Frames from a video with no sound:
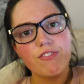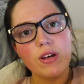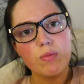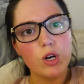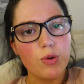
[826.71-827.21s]

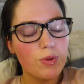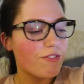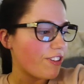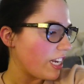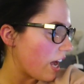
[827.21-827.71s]
film a couple
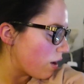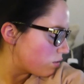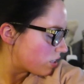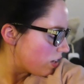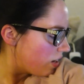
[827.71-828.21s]
of
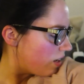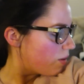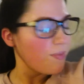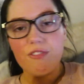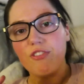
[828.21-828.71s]

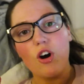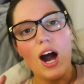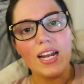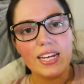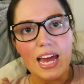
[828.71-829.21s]
videos before
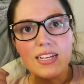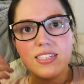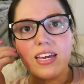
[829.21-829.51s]
Hannah gets